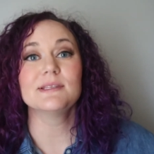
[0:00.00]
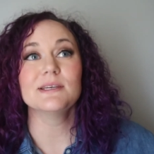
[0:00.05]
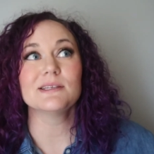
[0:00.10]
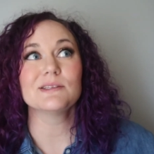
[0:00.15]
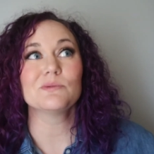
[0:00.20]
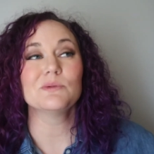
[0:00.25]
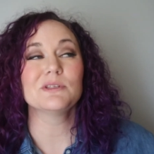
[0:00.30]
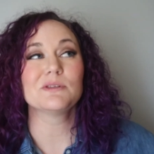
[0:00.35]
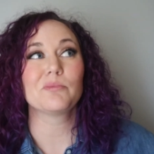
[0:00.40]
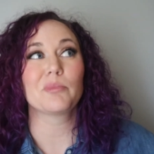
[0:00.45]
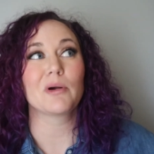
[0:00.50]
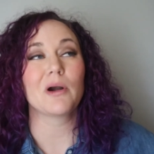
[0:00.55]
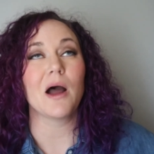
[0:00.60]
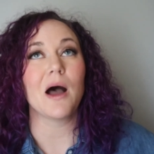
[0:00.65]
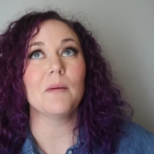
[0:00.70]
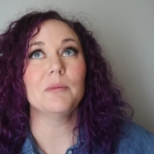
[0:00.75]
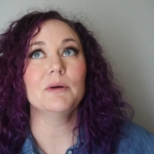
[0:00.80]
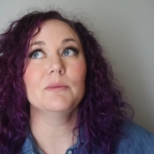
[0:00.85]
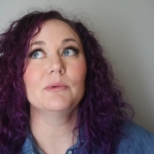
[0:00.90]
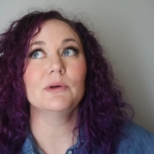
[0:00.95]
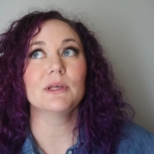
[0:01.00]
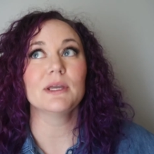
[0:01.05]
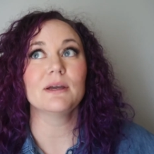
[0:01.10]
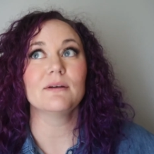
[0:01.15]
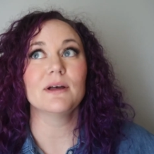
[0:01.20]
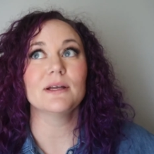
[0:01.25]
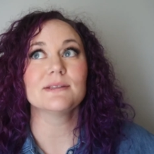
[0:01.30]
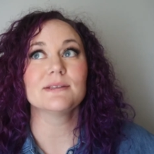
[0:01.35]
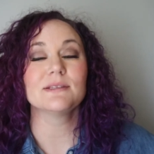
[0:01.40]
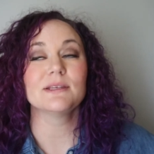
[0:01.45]
this was probably,
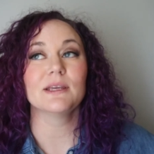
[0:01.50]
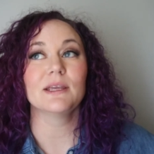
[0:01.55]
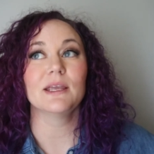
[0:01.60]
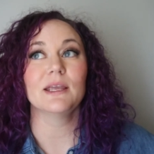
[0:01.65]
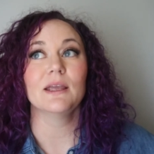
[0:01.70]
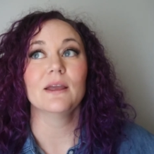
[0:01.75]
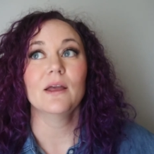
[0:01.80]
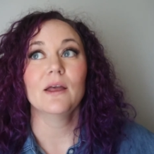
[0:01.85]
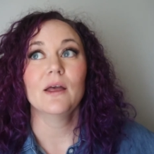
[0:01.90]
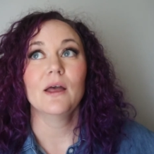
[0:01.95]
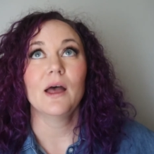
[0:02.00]
let's see,